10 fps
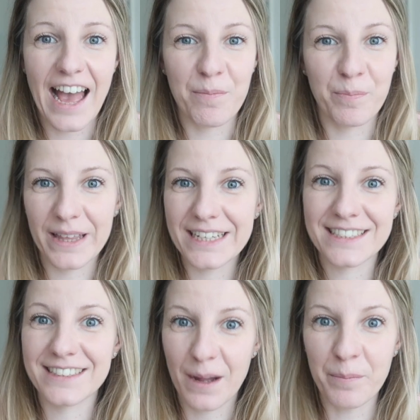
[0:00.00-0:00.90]
At
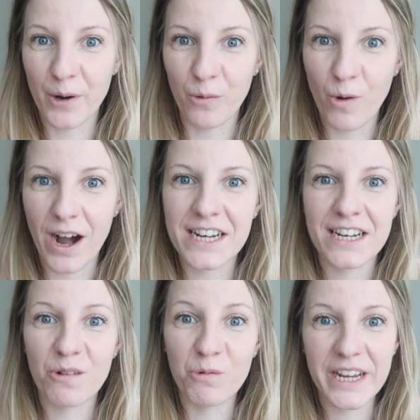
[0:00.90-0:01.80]
place number 1,
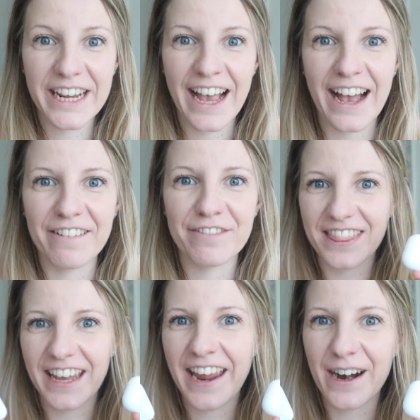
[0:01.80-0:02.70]
we have
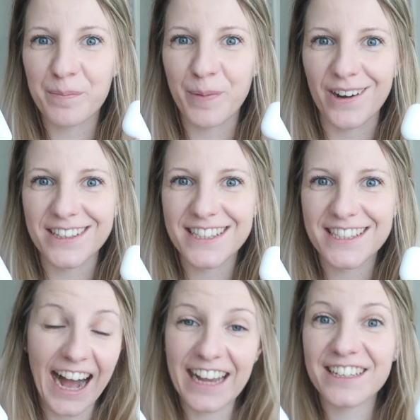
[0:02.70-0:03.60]
the AirPods.
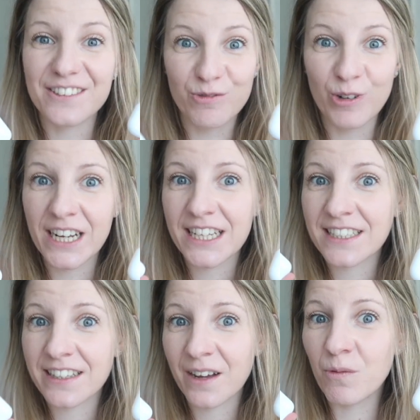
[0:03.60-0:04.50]
I really
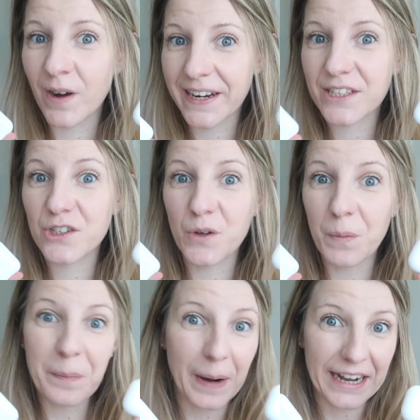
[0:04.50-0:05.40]
didn't want to
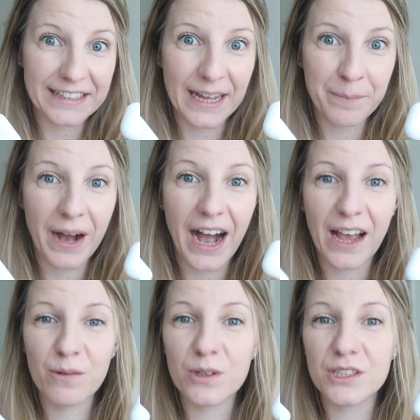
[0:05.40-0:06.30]
buy them.
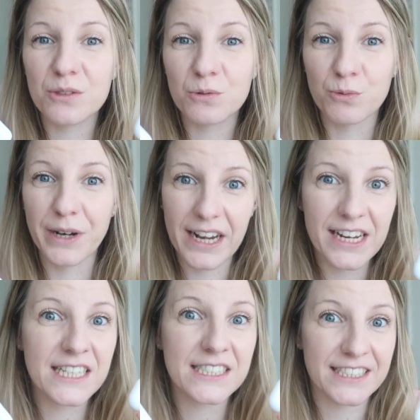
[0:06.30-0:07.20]
I was
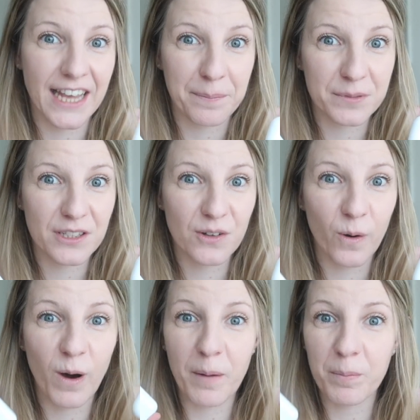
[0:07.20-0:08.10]
really
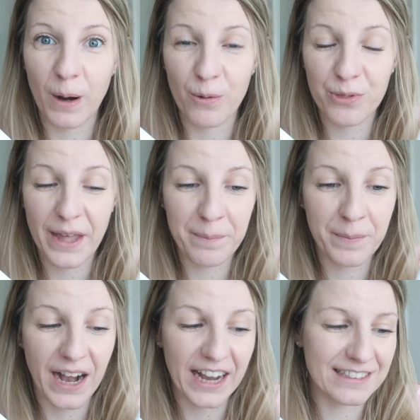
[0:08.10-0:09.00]
skeptical about them.
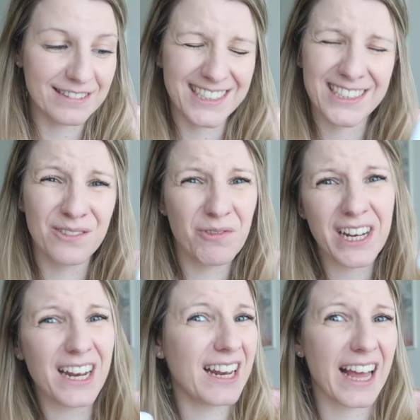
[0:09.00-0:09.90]
I didn't
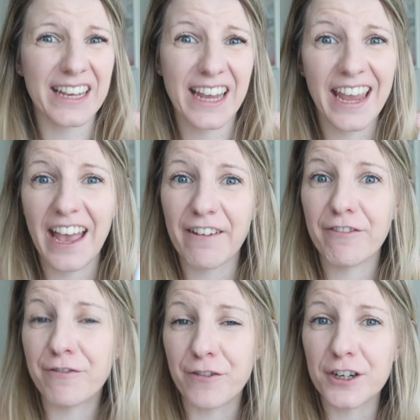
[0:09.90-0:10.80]
really like it at
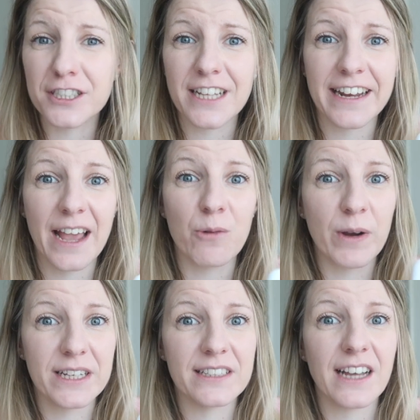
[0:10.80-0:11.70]
first and I
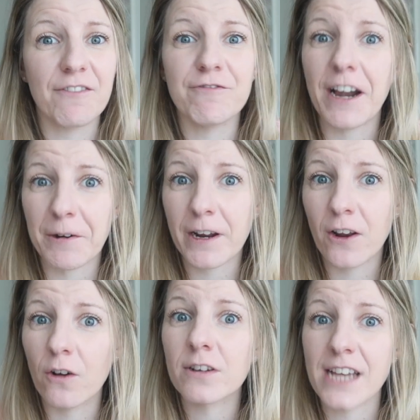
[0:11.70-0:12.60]
waited a very
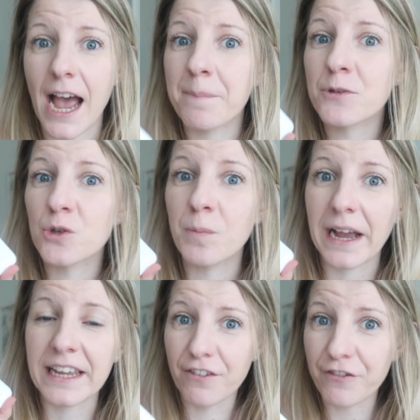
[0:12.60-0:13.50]
long time to
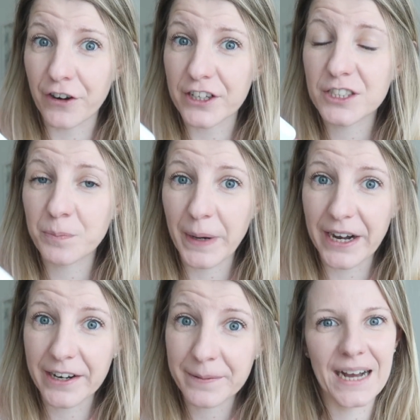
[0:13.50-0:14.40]
buy the first
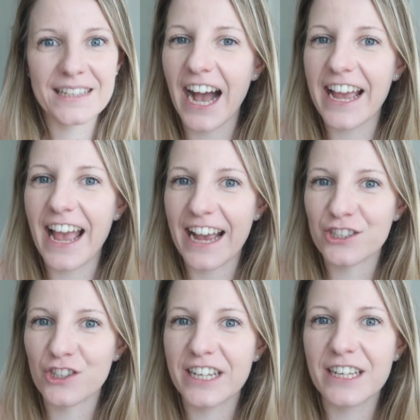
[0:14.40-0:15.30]
pair. But I
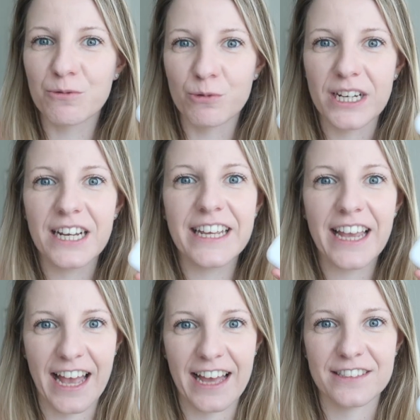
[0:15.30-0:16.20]
actually really
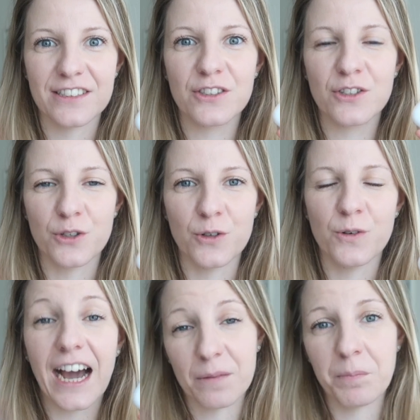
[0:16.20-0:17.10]
had to
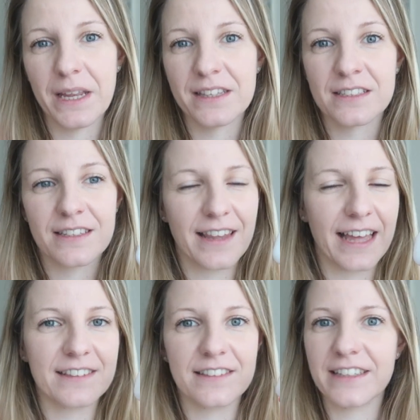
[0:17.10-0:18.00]
admit
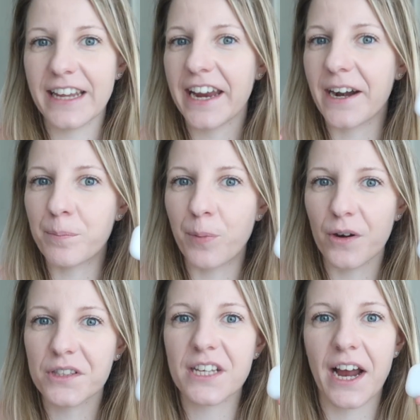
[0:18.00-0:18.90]
that the
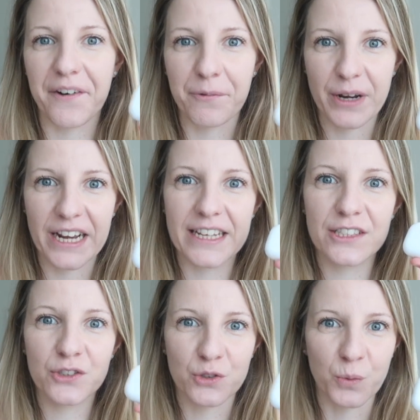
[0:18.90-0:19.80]
AirPods are really
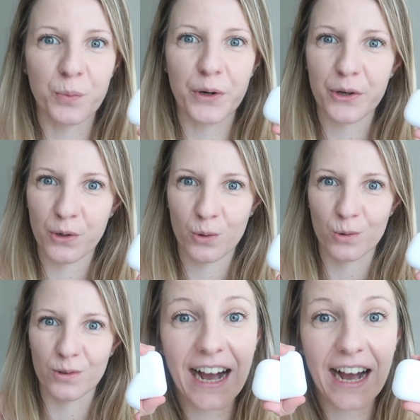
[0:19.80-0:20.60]
super cool.